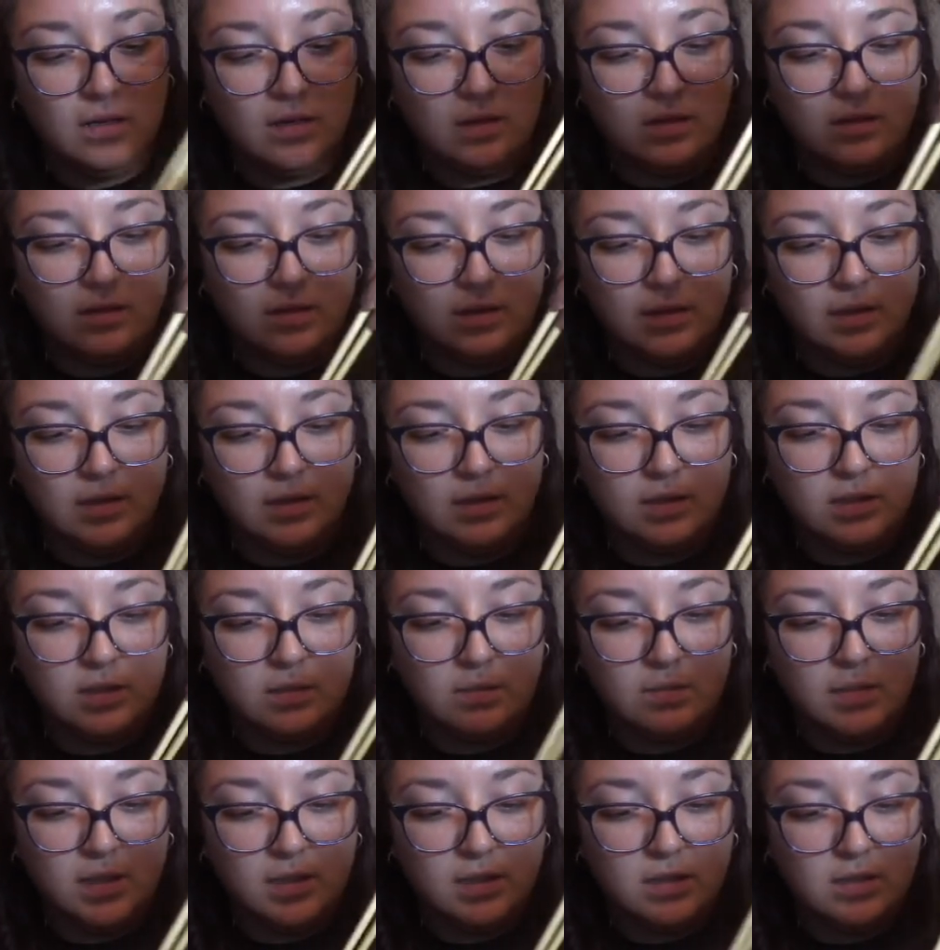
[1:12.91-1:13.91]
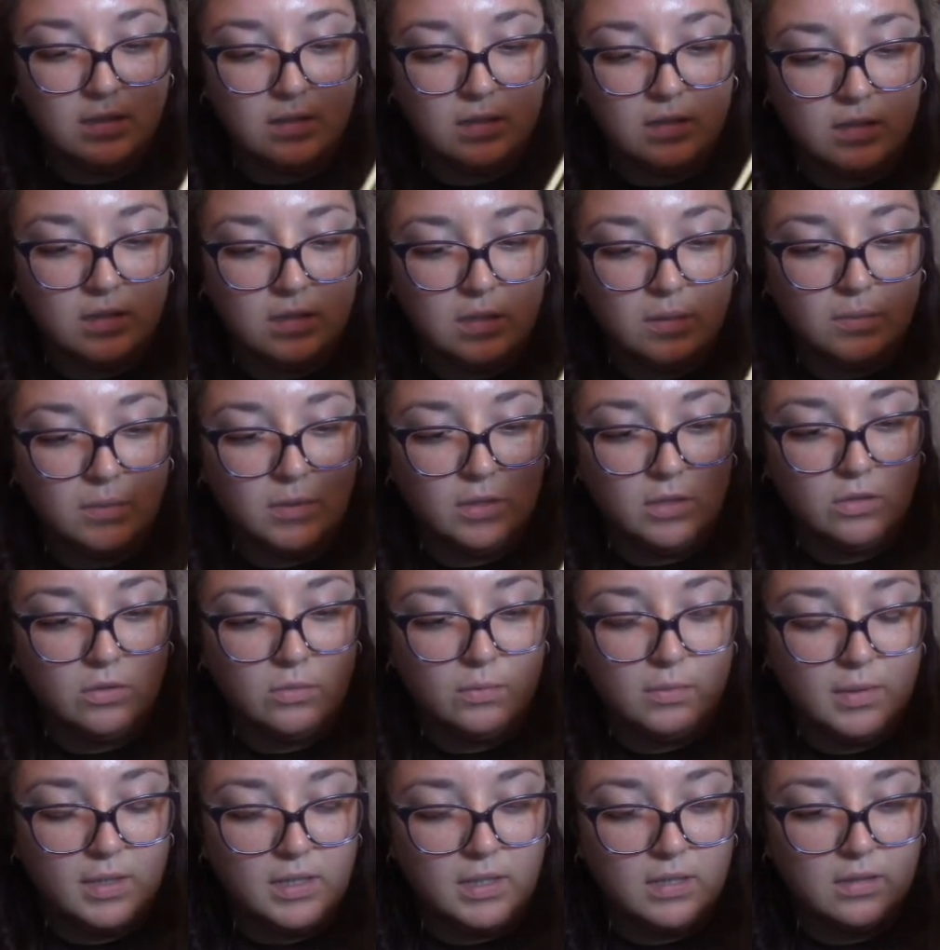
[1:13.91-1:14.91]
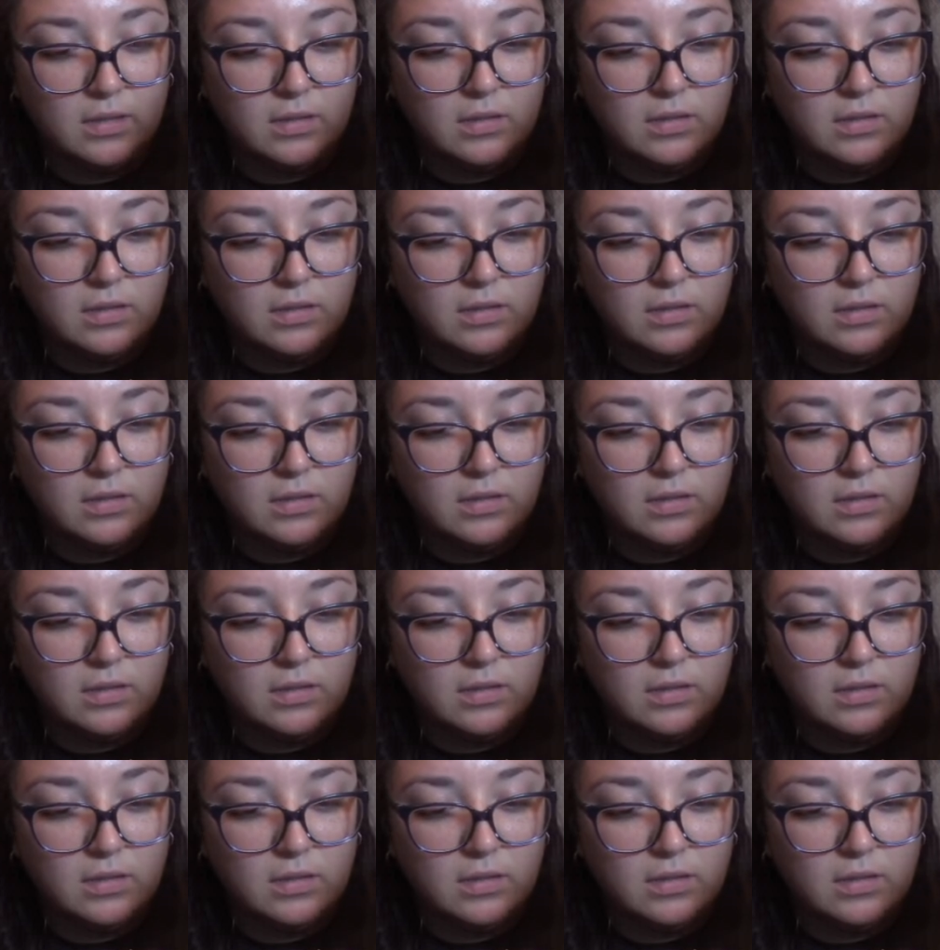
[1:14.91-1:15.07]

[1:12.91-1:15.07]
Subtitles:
All right, let's mix this up a little bit.